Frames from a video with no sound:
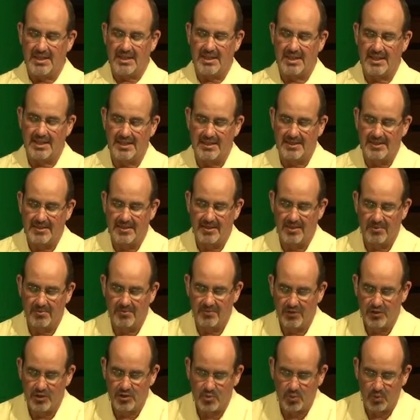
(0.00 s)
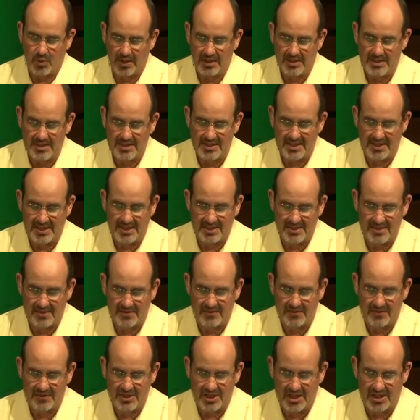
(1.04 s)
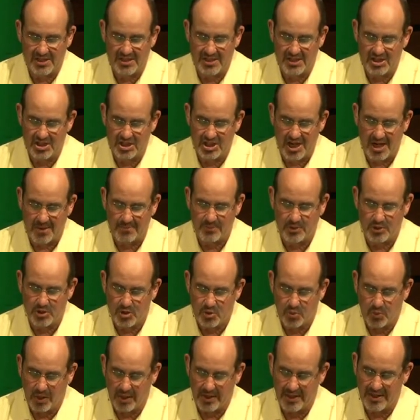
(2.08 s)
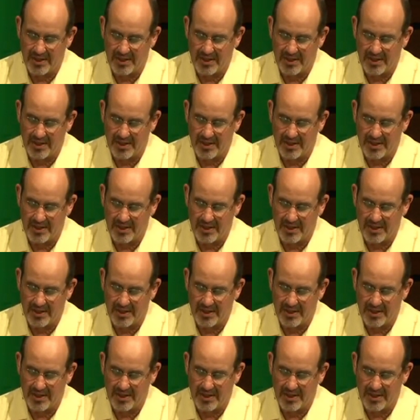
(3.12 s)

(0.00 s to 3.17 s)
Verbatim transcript: uh, or verse 1 says of Genesis chapter 20.